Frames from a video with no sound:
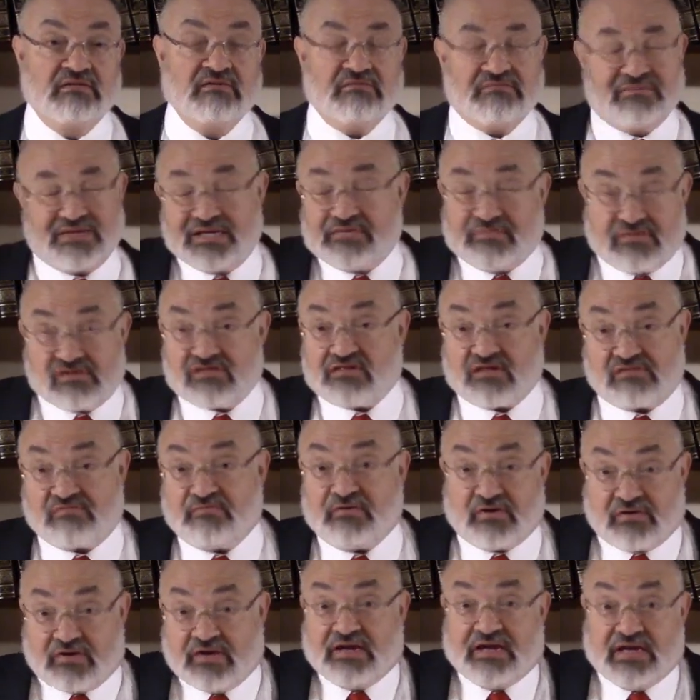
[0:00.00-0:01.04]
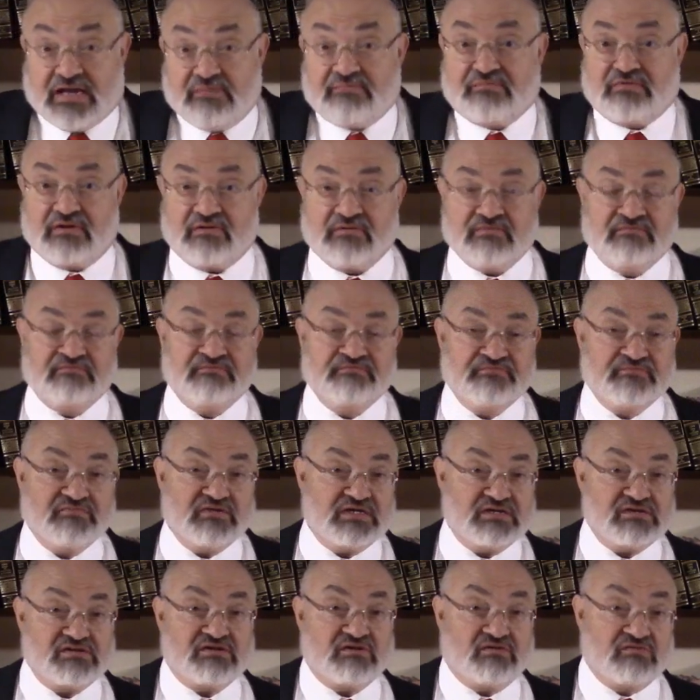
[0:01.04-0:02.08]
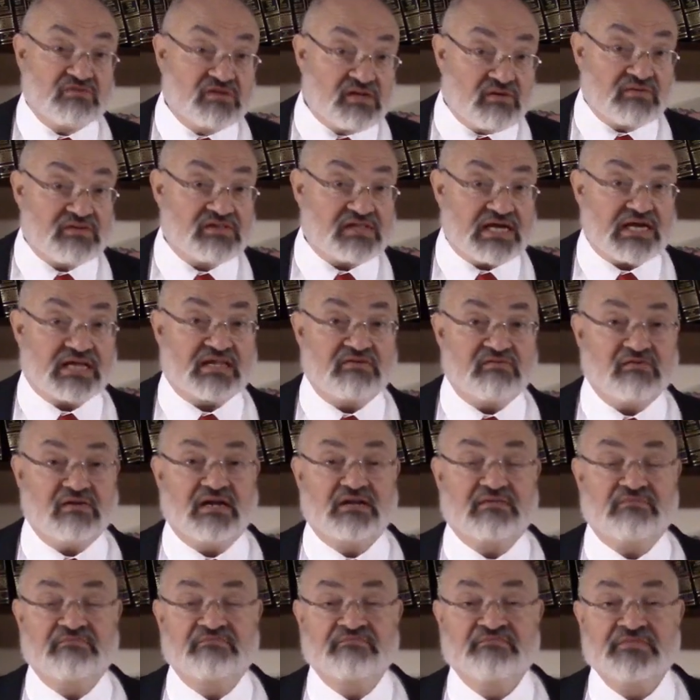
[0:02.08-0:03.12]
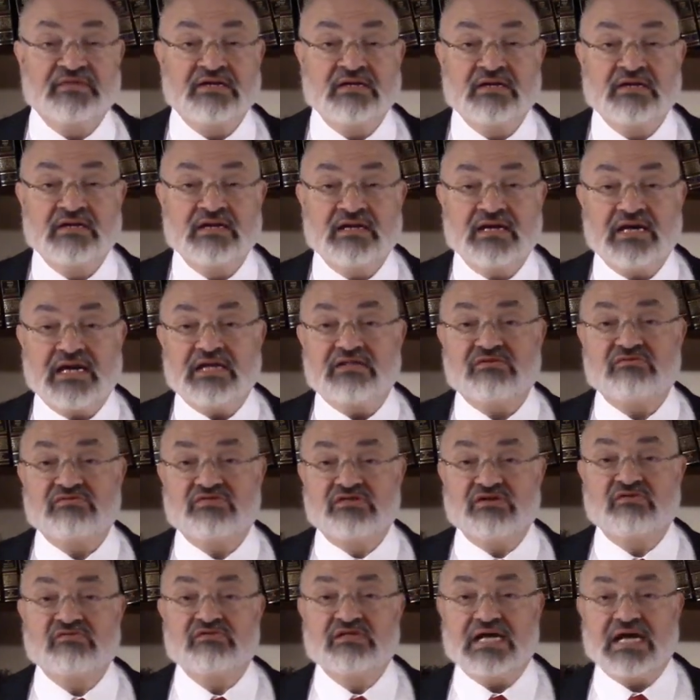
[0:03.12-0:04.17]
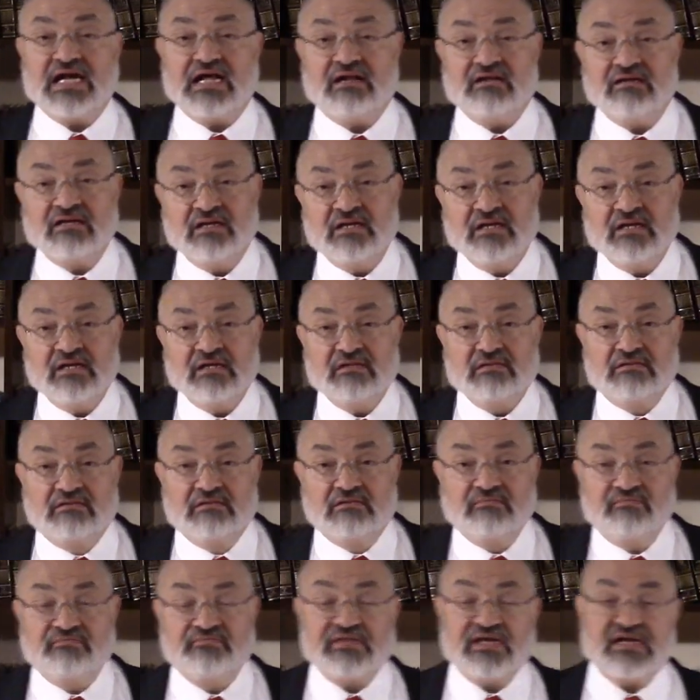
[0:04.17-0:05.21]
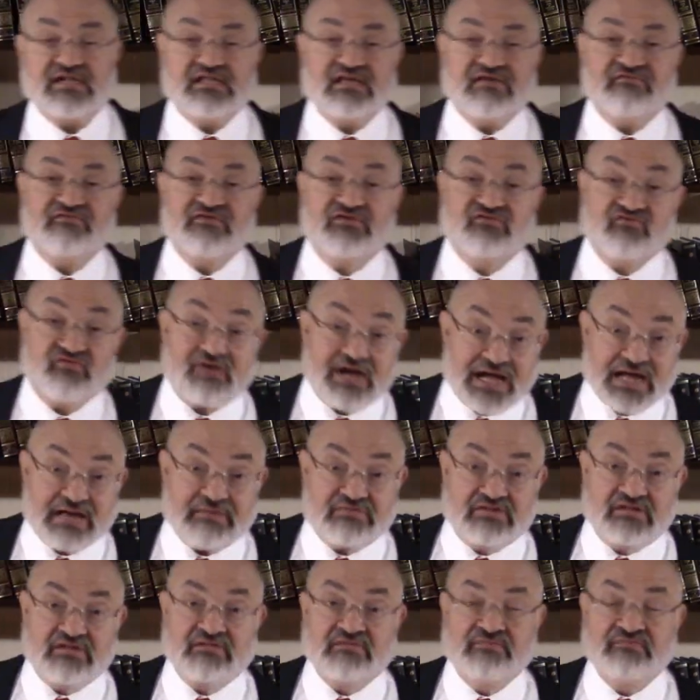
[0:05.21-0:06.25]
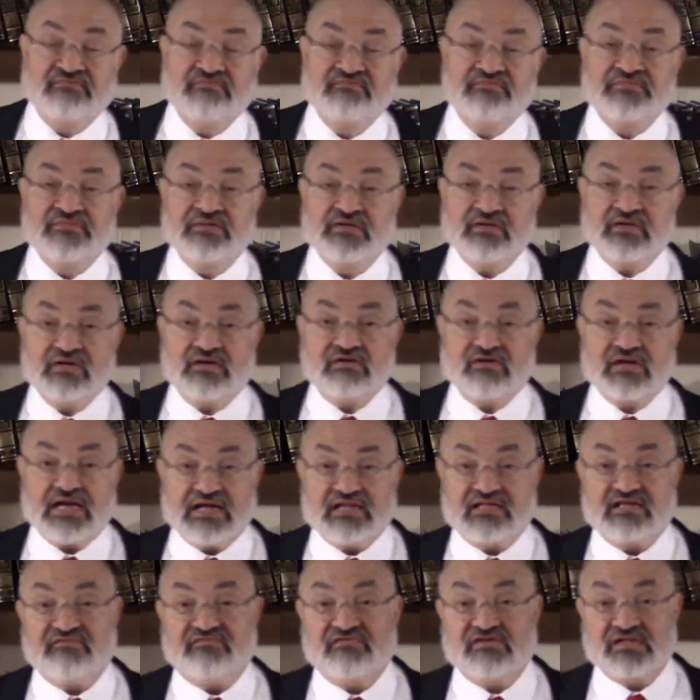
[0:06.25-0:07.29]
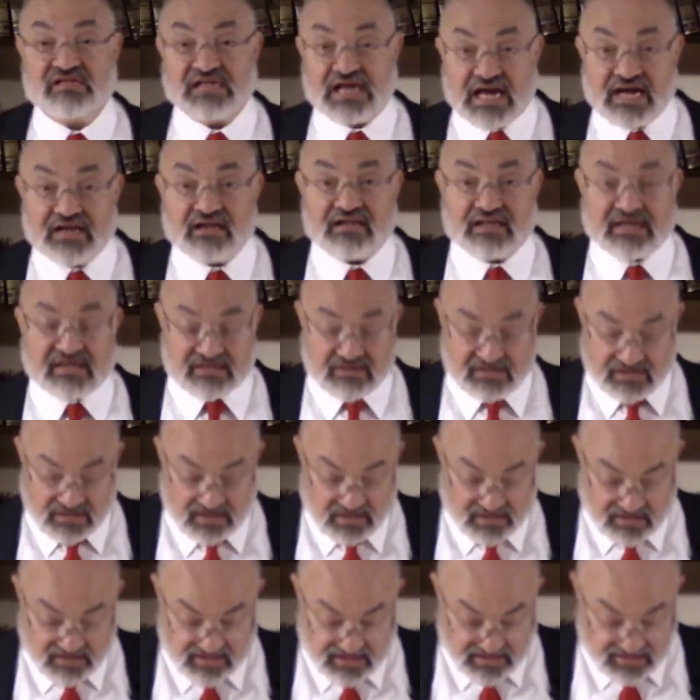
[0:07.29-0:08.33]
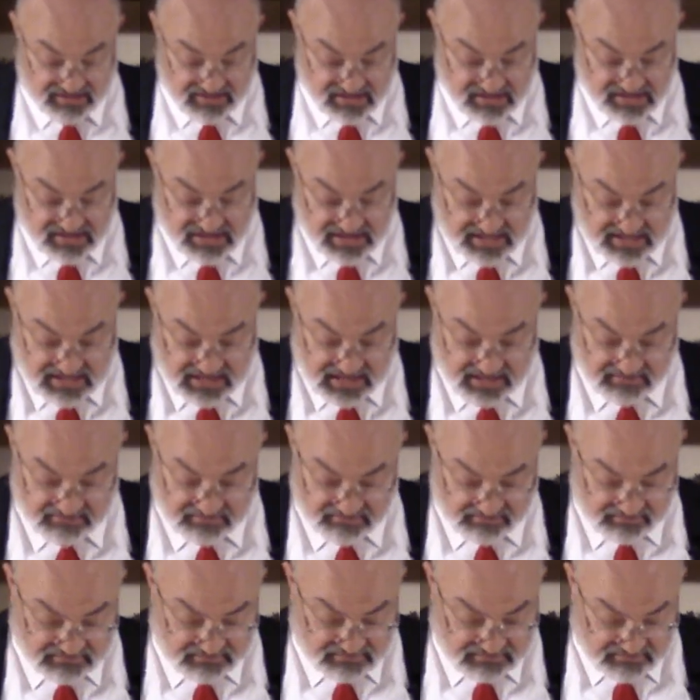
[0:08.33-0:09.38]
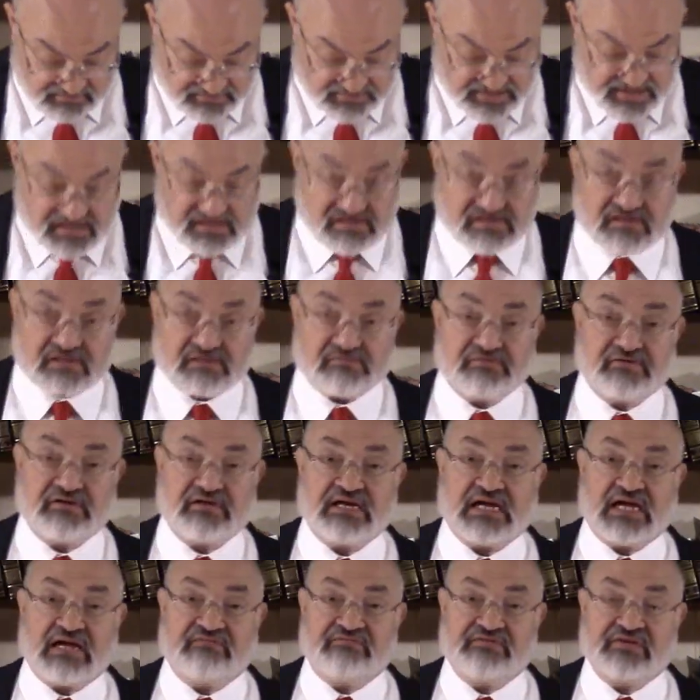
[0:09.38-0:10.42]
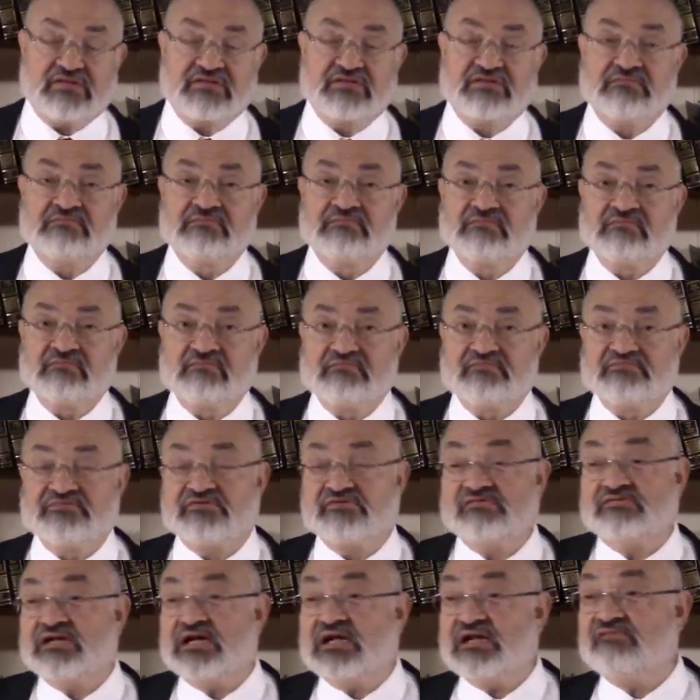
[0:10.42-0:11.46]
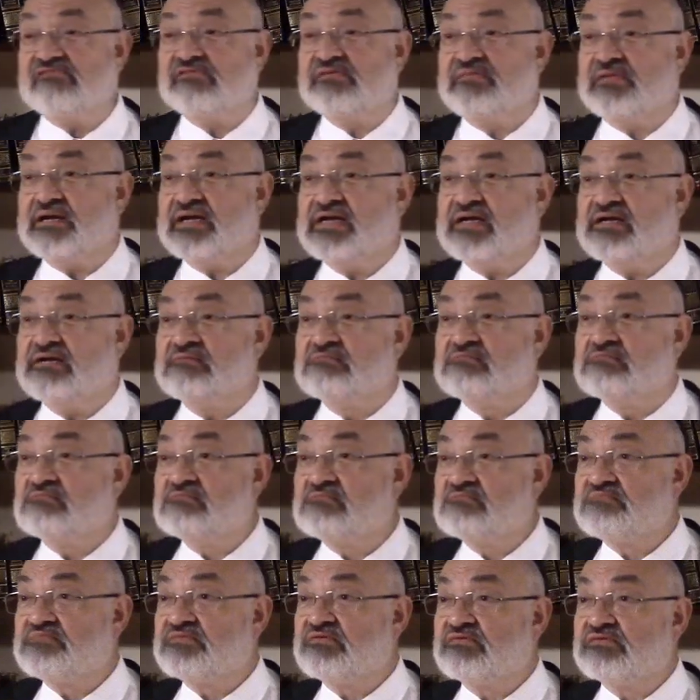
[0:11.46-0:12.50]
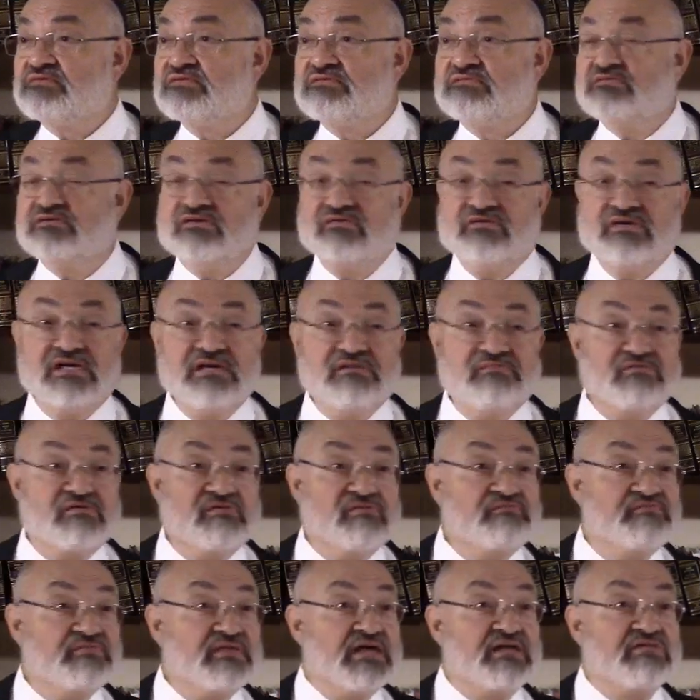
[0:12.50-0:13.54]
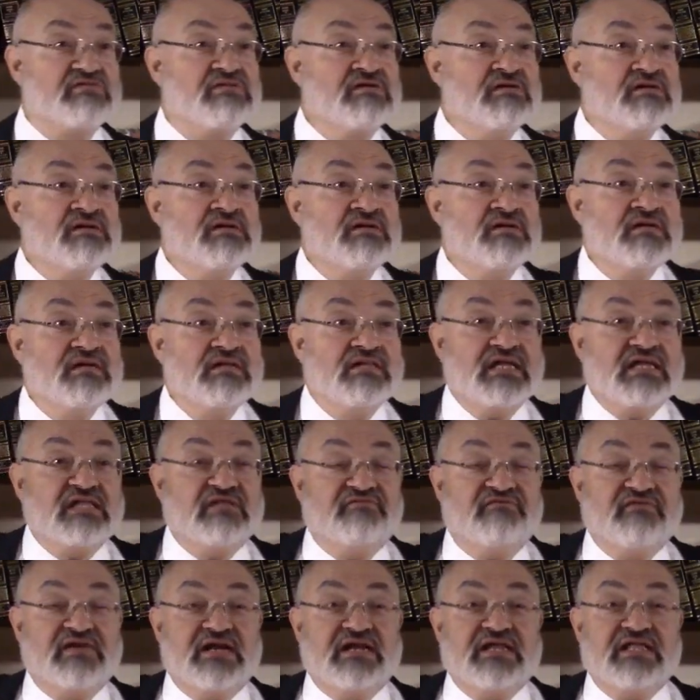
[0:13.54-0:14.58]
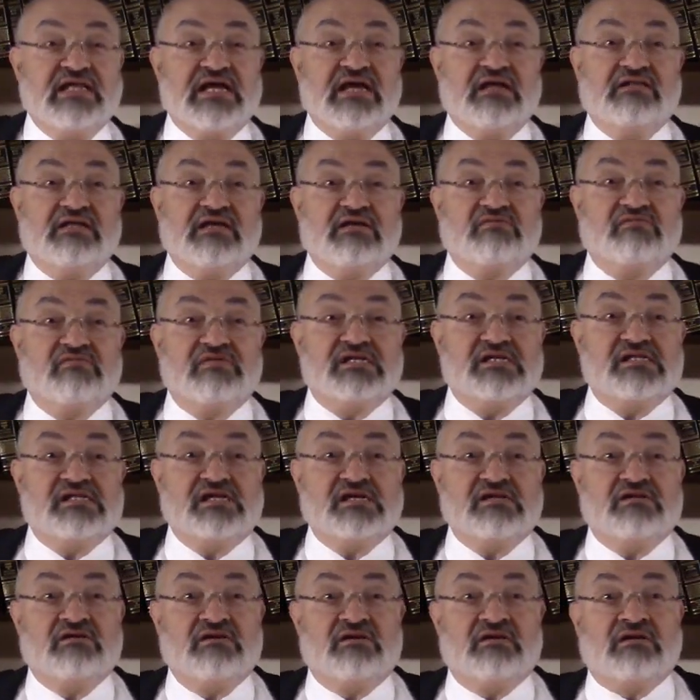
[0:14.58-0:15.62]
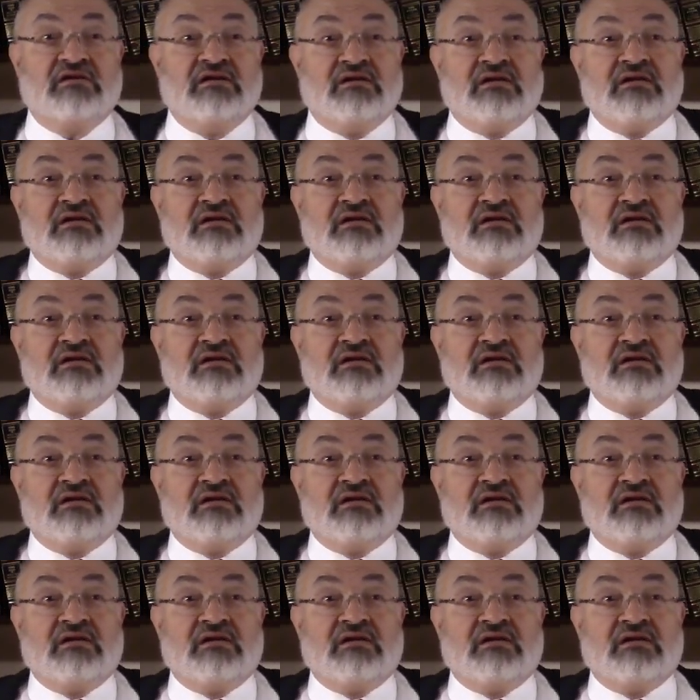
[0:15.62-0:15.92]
But they must have spoken Hebrew. We just don't know exactly what. And there's no doubt that different tribes, had different dialects and things like that. That's pretty obvious. So not everybody knew Hebrew as they define it nowadays with the dictum.